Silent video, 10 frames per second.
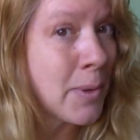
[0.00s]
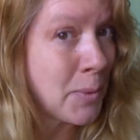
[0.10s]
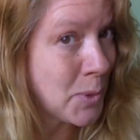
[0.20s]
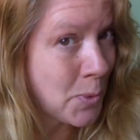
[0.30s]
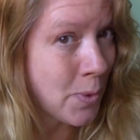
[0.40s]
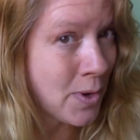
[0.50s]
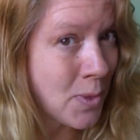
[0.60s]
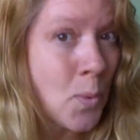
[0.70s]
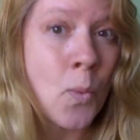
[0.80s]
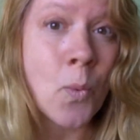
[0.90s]
one was
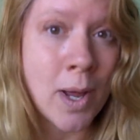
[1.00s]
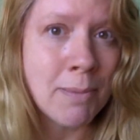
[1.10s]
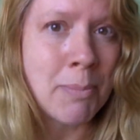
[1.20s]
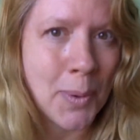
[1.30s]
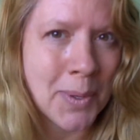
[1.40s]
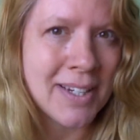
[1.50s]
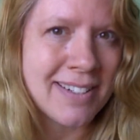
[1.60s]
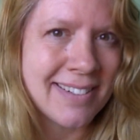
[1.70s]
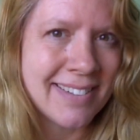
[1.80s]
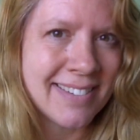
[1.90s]
worth one
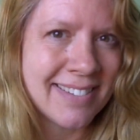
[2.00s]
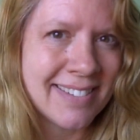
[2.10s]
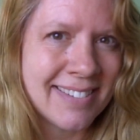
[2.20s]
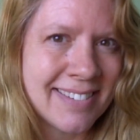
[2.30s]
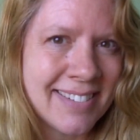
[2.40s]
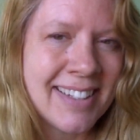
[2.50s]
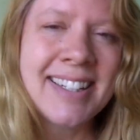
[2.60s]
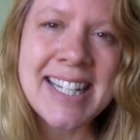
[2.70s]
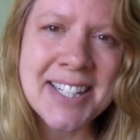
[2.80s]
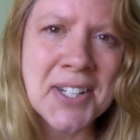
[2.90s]
point.
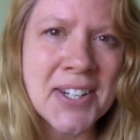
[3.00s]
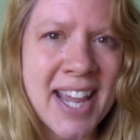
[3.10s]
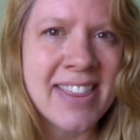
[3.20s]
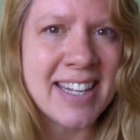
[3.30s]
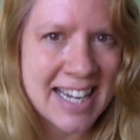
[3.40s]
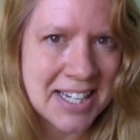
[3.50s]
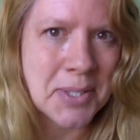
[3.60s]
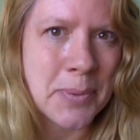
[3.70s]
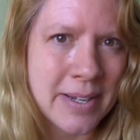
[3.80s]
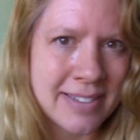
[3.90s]
Let's look at the
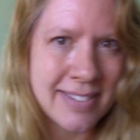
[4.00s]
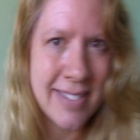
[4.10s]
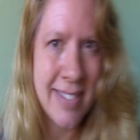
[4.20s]
next one.